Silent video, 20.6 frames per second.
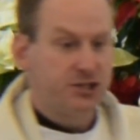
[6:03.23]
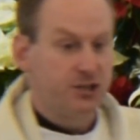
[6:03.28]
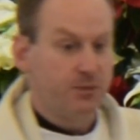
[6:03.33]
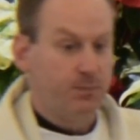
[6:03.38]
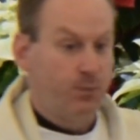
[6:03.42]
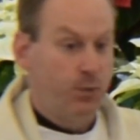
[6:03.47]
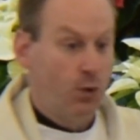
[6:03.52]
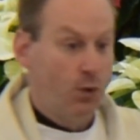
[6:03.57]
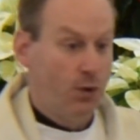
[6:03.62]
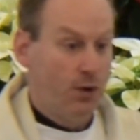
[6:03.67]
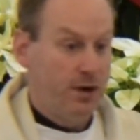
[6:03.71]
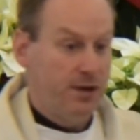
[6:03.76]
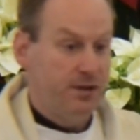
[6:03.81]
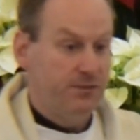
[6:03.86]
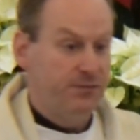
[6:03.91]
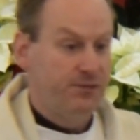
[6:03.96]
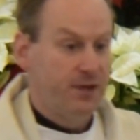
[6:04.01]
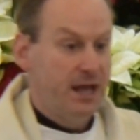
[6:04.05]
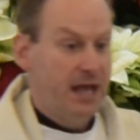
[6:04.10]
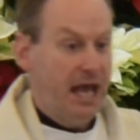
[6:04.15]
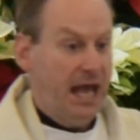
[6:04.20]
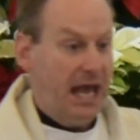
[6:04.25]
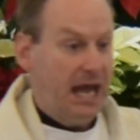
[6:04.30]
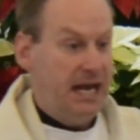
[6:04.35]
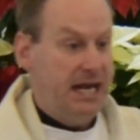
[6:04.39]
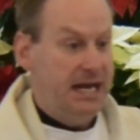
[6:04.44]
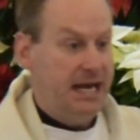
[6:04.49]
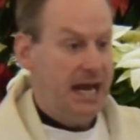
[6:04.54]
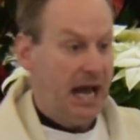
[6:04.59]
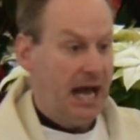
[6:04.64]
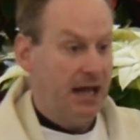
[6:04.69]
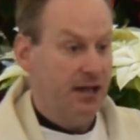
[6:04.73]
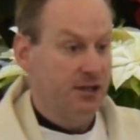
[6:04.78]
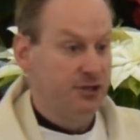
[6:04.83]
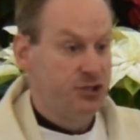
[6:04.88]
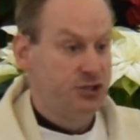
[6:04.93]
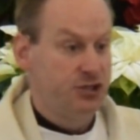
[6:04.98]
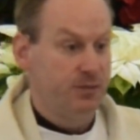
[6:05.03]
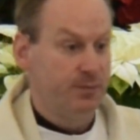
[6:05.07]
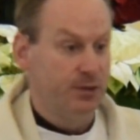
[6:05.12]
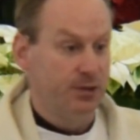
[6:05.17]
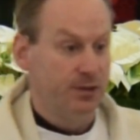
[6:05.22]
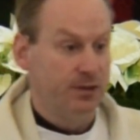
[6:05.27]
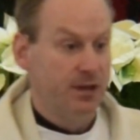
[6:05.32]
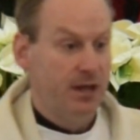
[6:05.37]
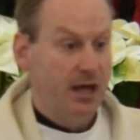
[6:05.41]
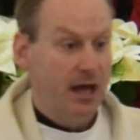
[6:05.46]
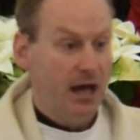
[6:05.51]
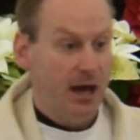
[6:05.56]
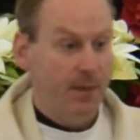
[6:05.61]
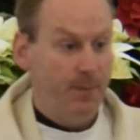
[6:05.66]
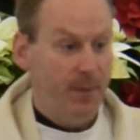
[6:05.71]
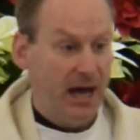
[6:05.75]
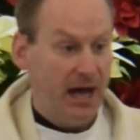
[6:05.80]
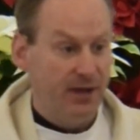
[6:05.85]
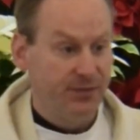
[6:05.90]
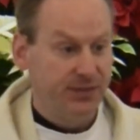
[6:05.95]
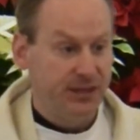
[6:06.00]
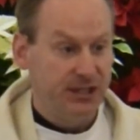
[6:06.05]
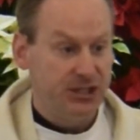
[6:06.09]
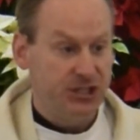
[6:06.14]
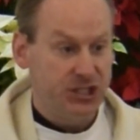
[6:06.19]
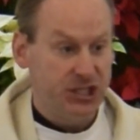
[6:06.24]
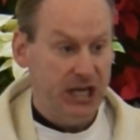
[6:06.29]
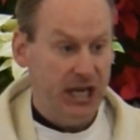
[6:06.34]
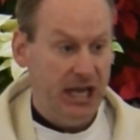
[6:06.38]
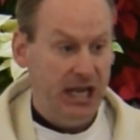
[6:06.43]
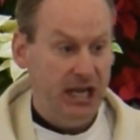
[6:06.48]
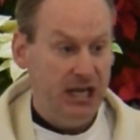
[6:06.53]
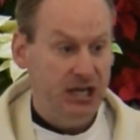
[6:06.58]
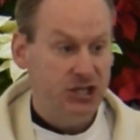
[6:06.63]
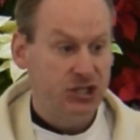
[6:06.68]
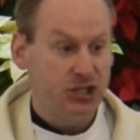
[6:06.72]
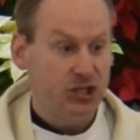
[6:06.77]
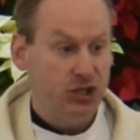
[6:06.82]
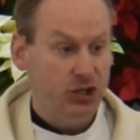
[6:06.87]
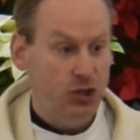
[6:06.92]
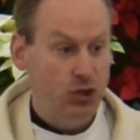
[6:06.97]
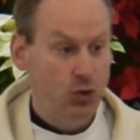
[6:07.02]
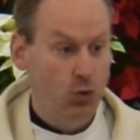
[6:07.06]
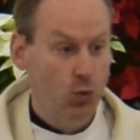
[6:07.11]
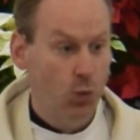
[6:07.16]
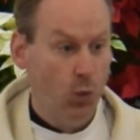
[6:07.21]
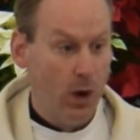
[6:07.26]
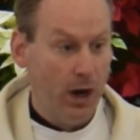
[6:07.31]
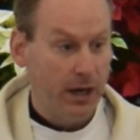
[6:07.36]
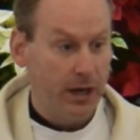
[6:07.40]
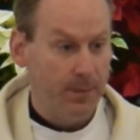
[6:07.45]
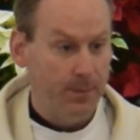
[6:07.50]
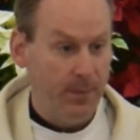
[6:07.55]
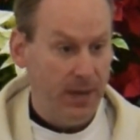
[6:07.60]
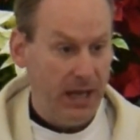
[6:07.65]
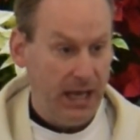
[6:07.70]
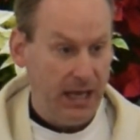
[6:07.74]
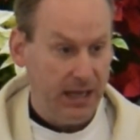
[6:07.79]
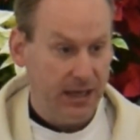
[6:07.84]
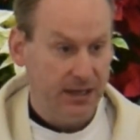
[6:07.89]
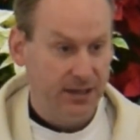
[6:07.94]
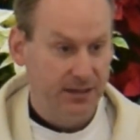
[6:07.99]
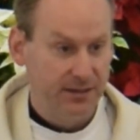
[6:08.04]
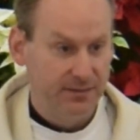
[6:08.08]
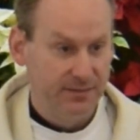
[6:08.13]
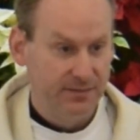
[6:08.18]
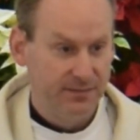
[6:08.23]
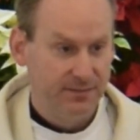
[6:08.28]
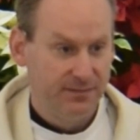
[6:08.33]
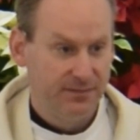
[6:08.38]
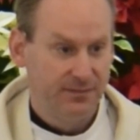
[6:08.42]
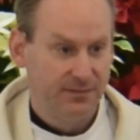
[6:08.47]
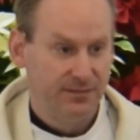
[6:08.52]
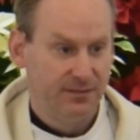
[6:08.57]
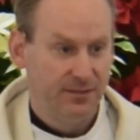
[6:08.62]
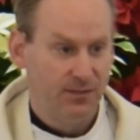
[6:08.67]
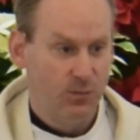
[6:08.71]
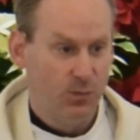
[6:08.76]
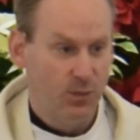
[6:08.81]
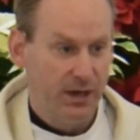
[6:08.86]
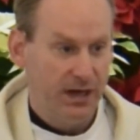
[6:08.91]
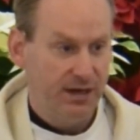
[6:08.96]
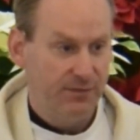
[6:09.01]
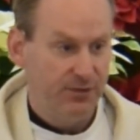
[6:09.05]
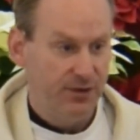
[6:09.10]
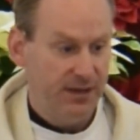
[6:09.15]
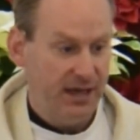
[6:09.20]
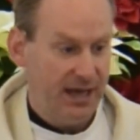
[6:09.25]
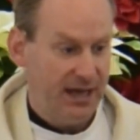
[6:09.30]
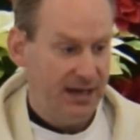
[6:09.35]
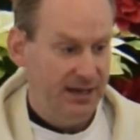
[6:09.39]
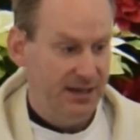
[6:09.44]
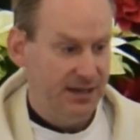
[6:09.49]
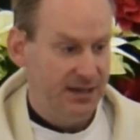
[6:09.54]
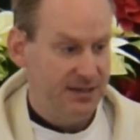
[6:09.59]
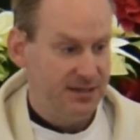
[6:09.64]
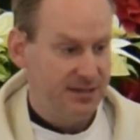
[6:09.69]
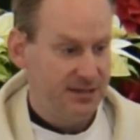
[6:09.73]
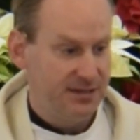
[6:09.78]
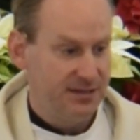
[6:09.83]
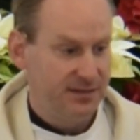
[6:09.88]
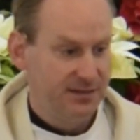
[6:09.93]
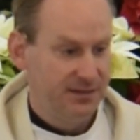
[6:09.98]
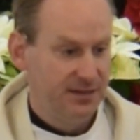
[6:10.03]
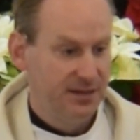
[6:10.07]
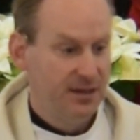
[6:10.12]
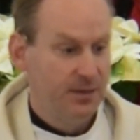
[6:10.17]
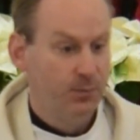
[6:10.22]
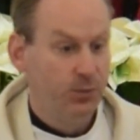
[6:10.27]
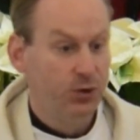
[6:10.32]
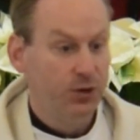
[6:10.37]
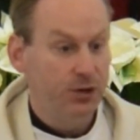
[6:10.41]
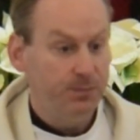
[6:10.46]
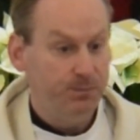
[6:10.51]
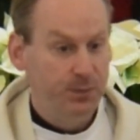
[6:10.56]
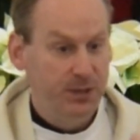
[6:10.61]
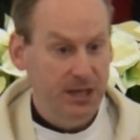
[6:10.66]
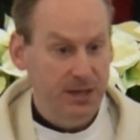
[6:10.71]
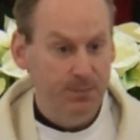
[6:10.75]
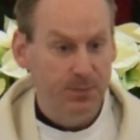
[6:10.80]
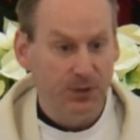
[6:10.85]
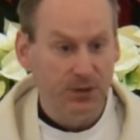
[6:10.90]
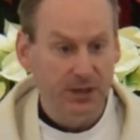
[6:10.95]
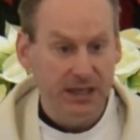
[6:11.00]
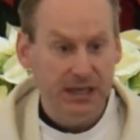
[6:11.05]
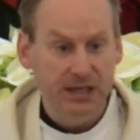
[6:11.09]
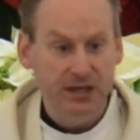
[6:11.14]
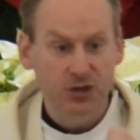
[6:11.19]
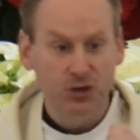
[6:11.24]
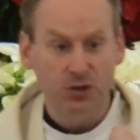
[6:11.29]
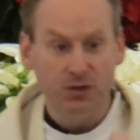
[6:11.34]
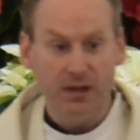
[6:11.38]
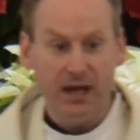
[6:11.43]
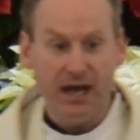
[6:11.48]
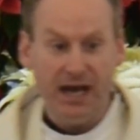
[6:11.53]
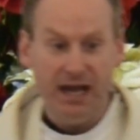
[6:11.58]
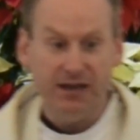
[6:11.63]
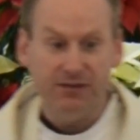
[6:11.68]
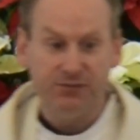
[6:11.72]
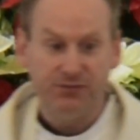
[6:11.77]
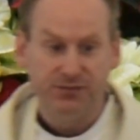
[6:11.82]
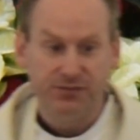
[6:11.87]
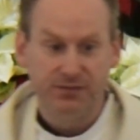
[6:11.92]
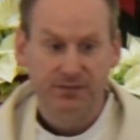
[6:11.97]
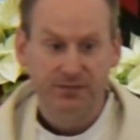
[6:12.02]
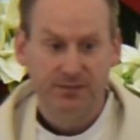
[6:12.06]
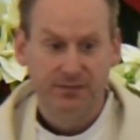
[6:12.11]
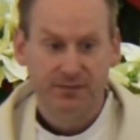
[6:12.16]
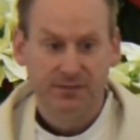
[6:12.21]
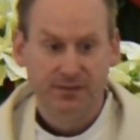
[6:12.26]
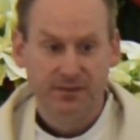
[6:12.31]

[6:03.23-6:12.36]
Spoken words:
are supportive and knowledgeable about the change you want to make. Whatever that is. Put people in your life